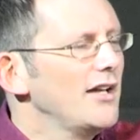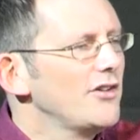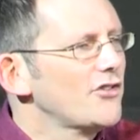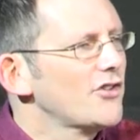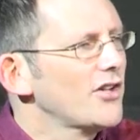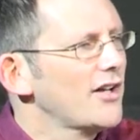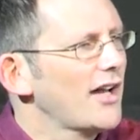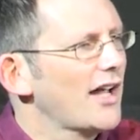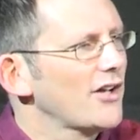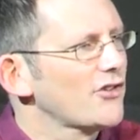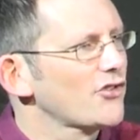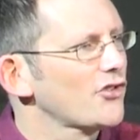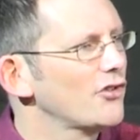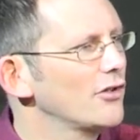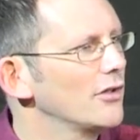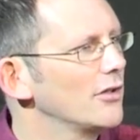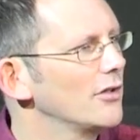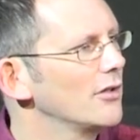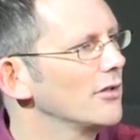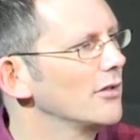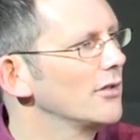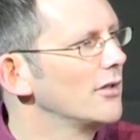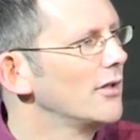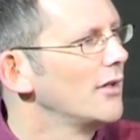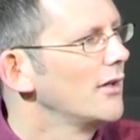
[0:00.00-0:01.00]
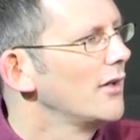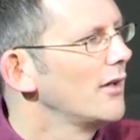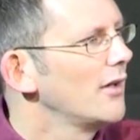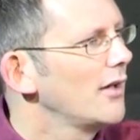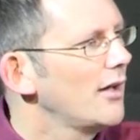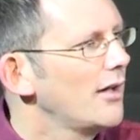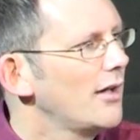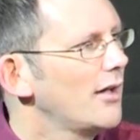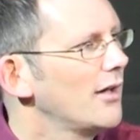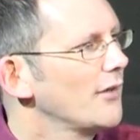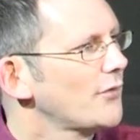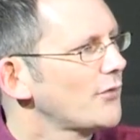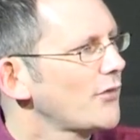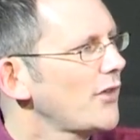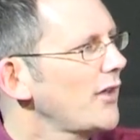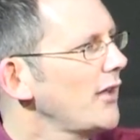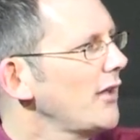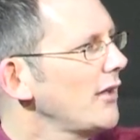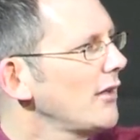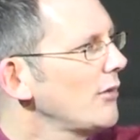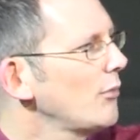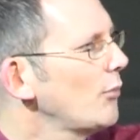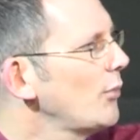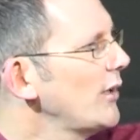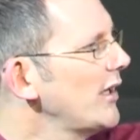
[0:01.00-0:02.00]
an international uh,
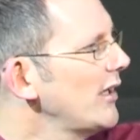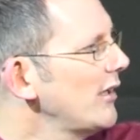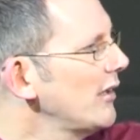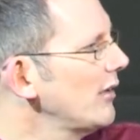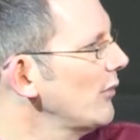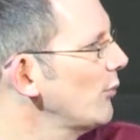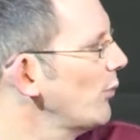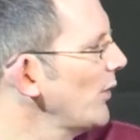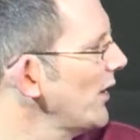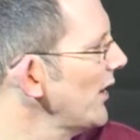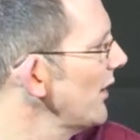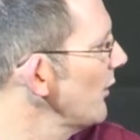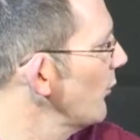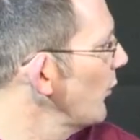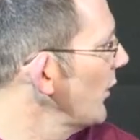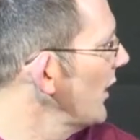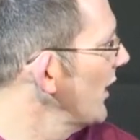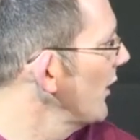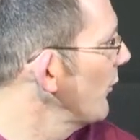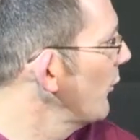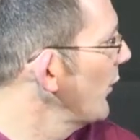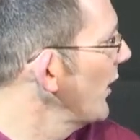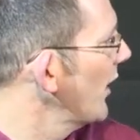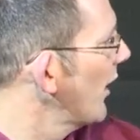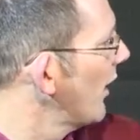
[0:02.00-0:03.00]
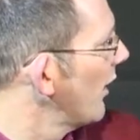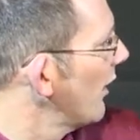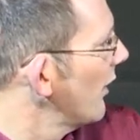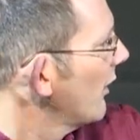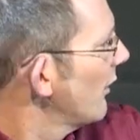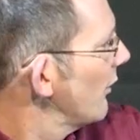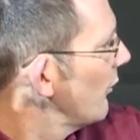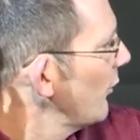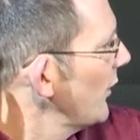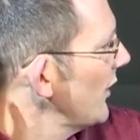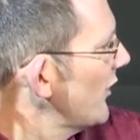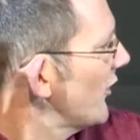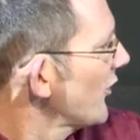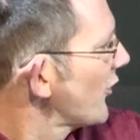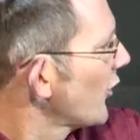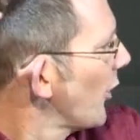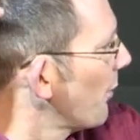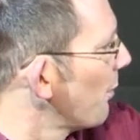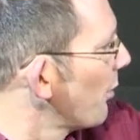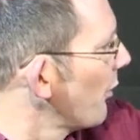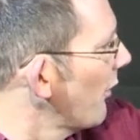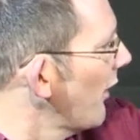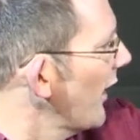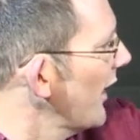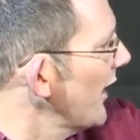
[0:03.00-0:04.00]
thing, we, we, we, we, are, we just
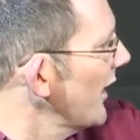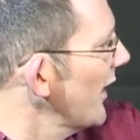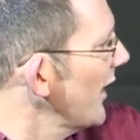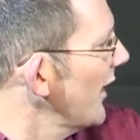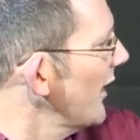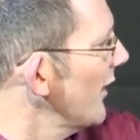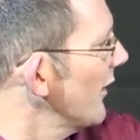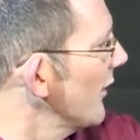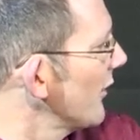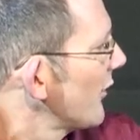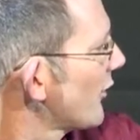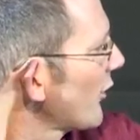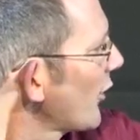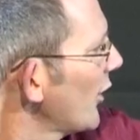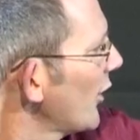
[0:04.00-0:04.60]
operate in